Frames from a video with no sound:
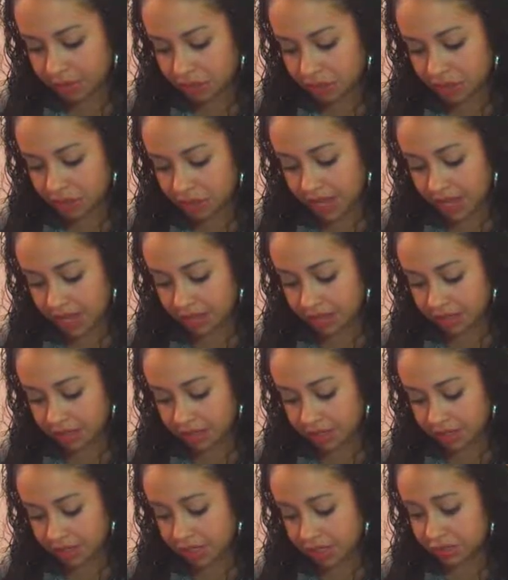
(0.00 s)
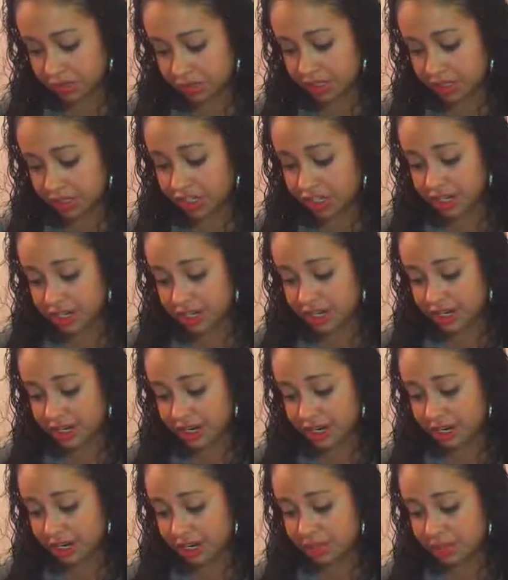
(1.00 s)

So yeah, it's really good.